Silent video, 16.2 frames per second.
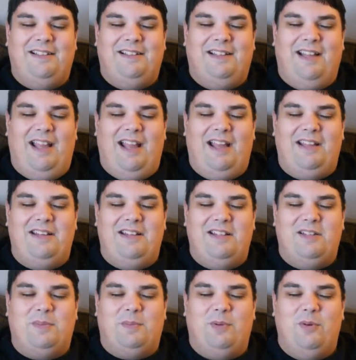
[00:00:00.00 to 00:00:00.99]
and
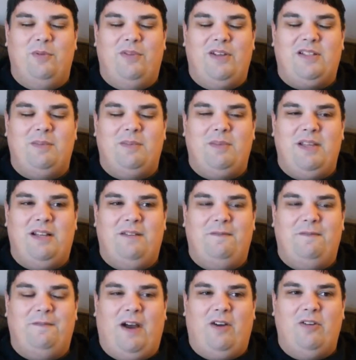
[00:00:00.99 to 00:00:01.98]
is proving to be an
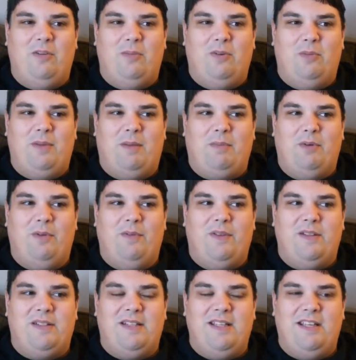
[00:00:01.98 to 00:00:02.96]
invaluable member of
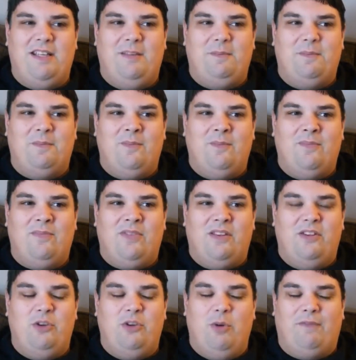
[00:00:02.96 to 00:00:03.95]
the team.
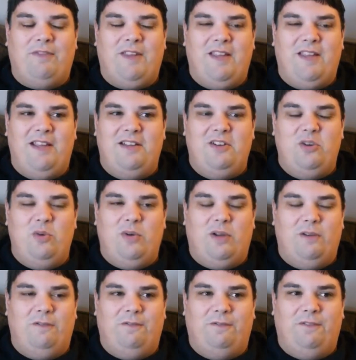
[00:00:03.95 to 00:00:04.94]
You have Kid who
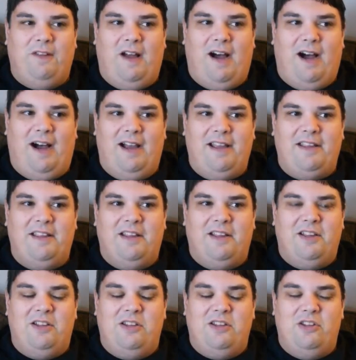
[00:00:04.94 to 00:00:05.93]
can fly.
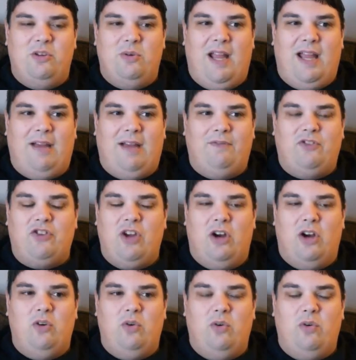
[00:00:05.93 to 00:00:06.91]
You have
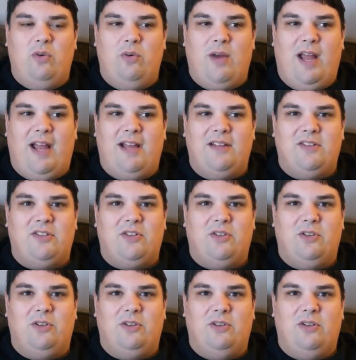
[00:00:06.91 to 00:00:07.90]
Jo who has
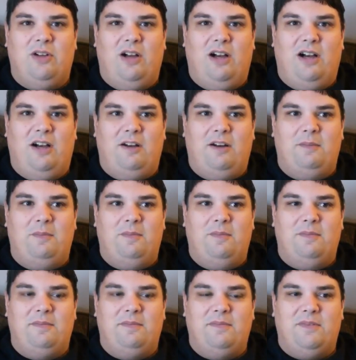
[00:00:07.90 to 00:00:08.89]
her um,
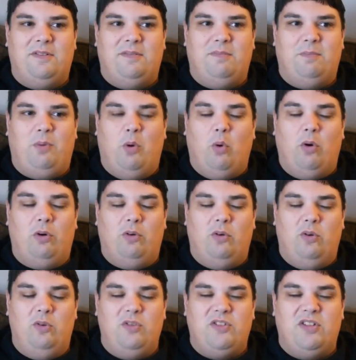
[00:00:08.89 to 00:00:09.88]

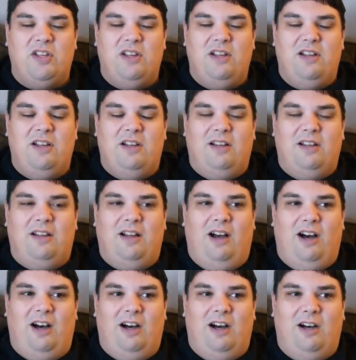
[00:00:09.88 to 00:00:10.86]
portals.
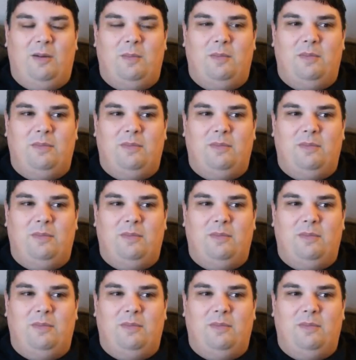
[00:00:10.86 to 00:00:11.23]
Um,